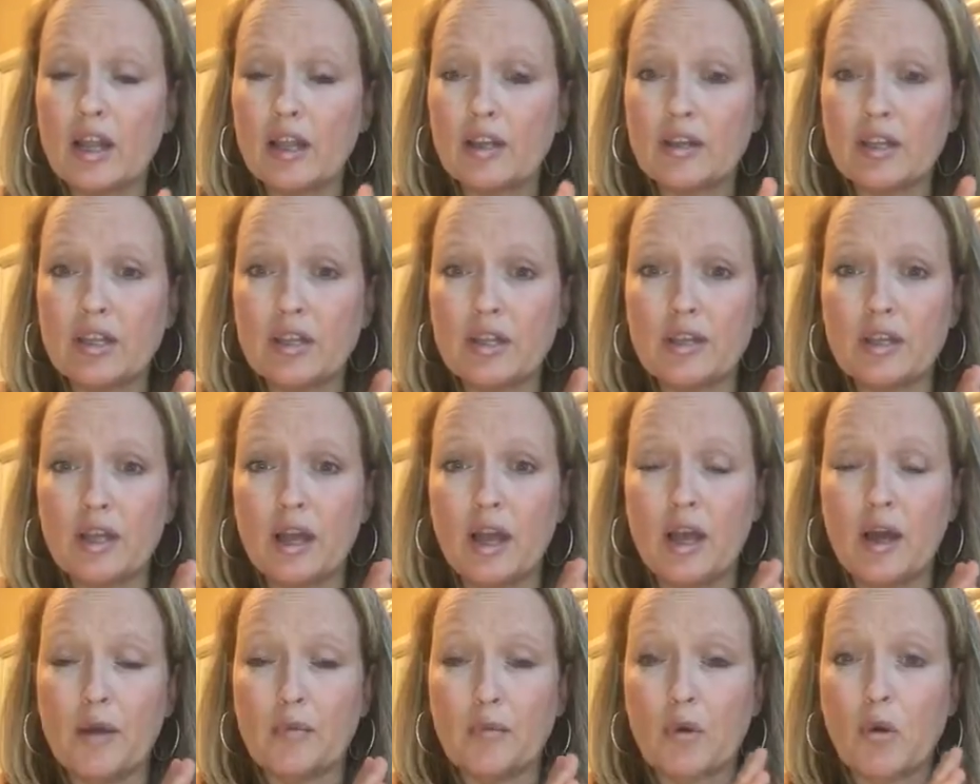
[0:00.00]
the
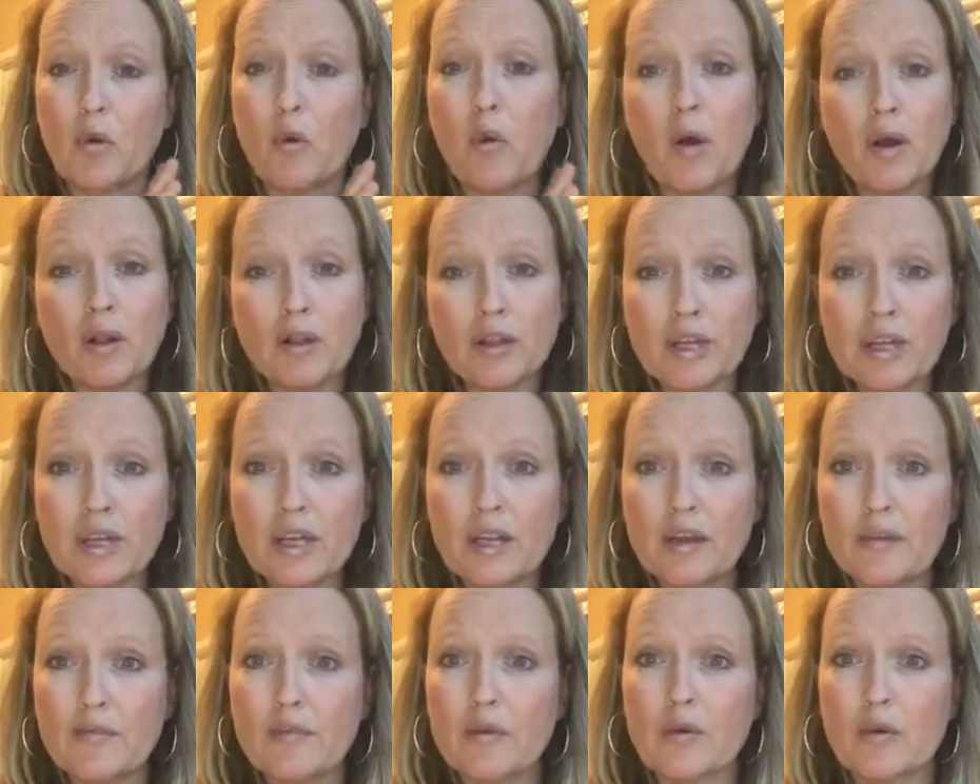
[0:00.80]
quality
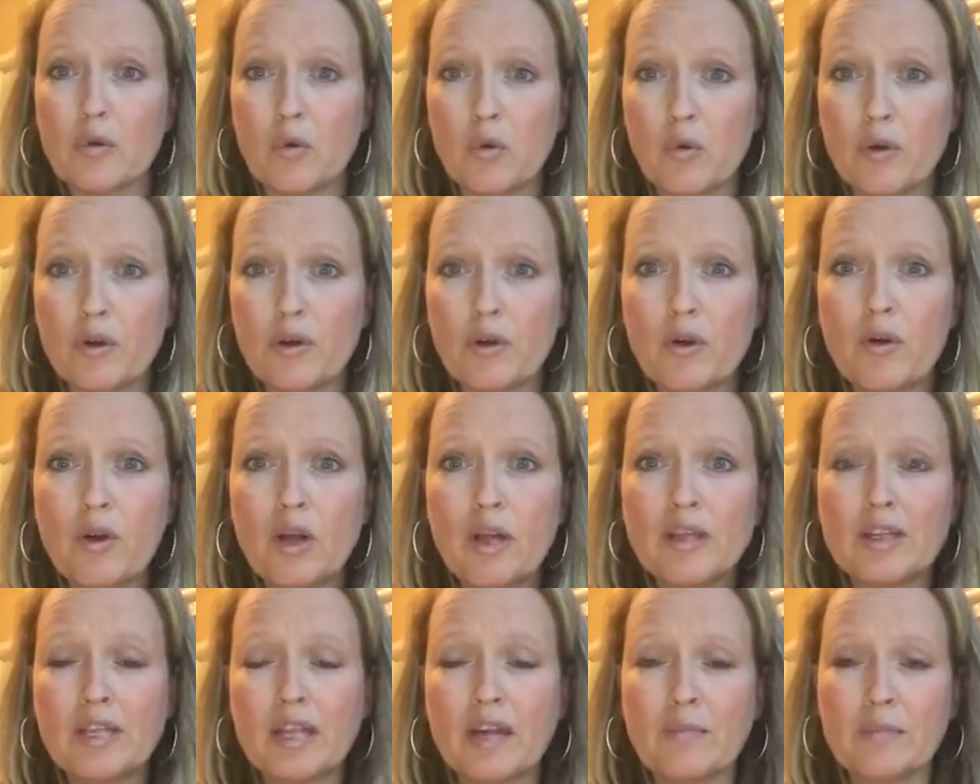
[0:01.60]
of your oil,
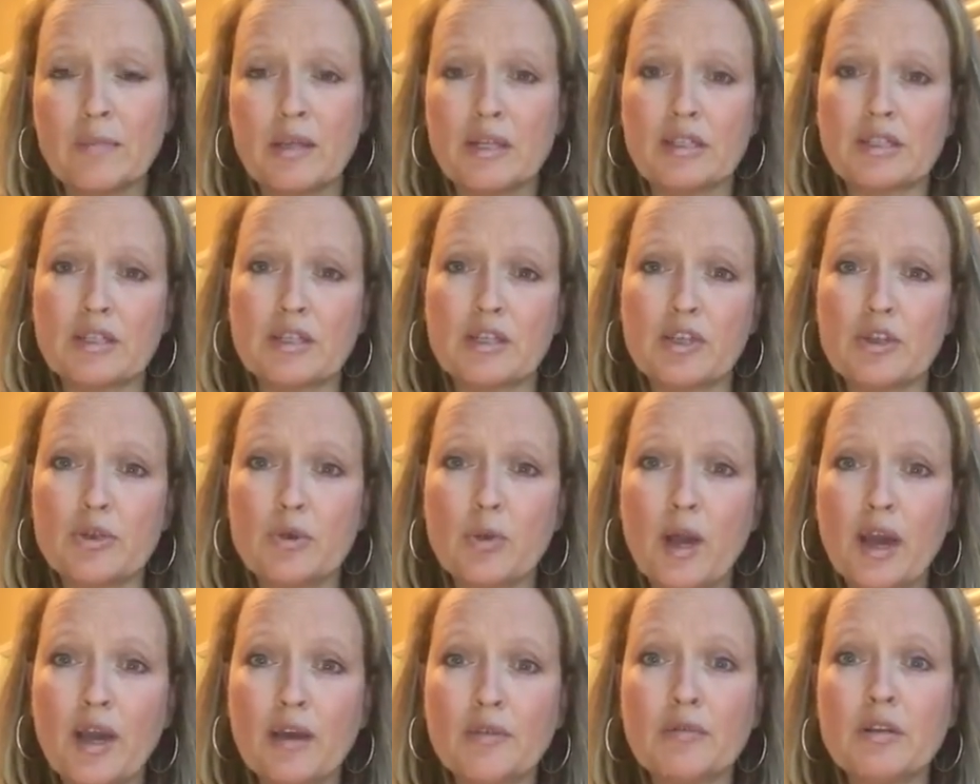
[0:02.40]
and that means that
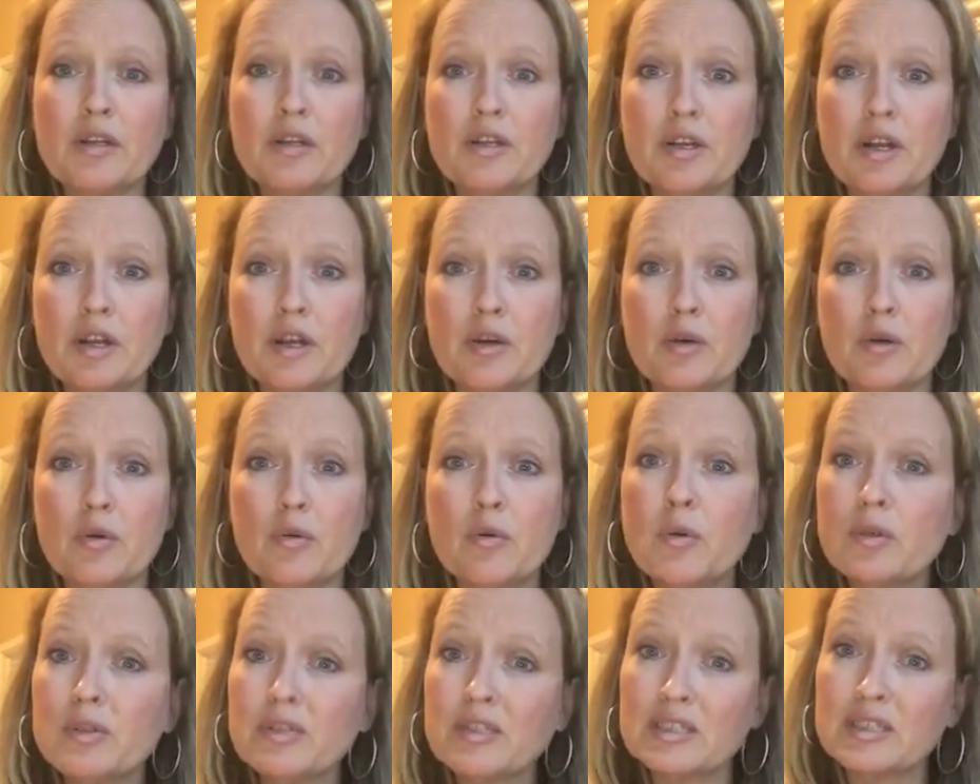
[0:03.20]
you have to
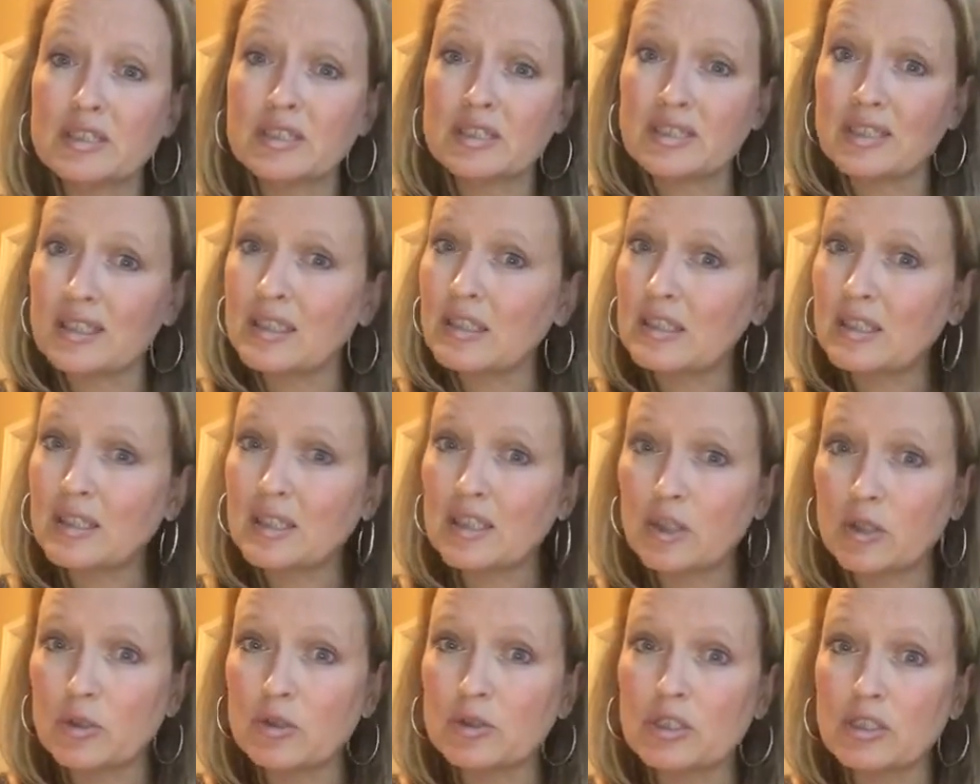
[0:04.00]
know the seed
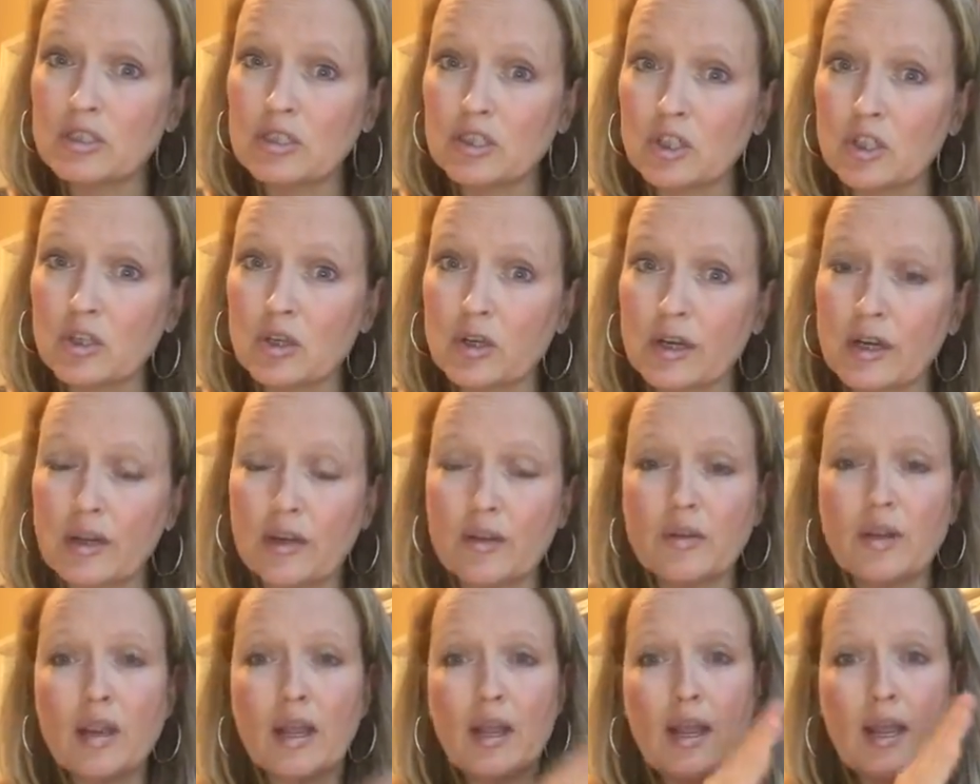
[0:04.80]
that goes in the
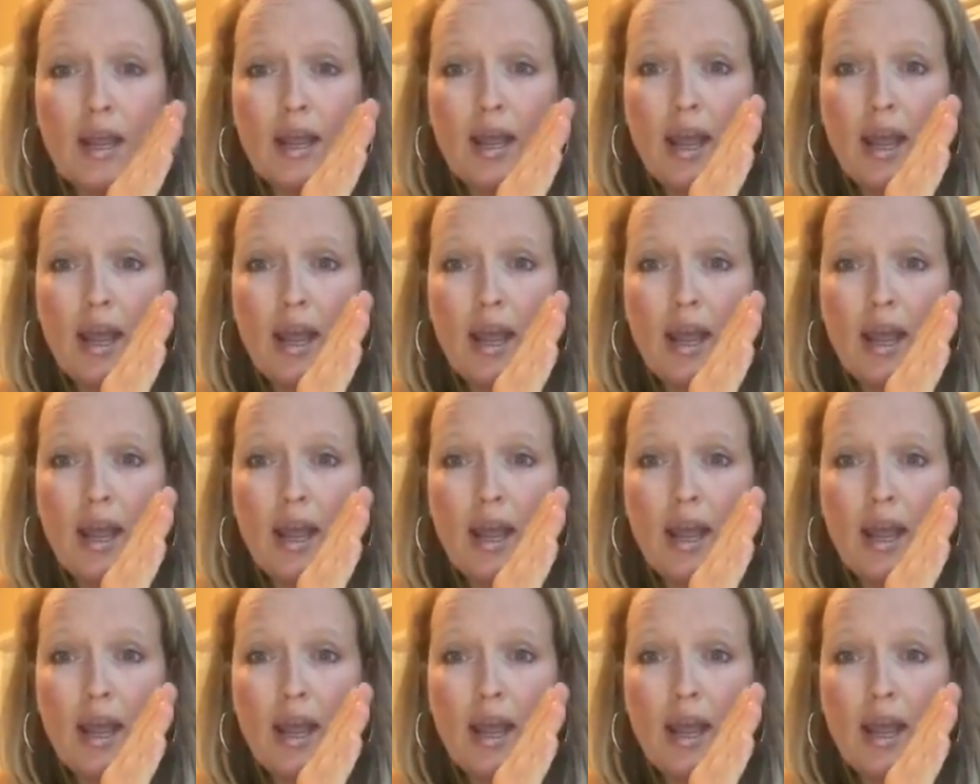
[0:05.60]
ground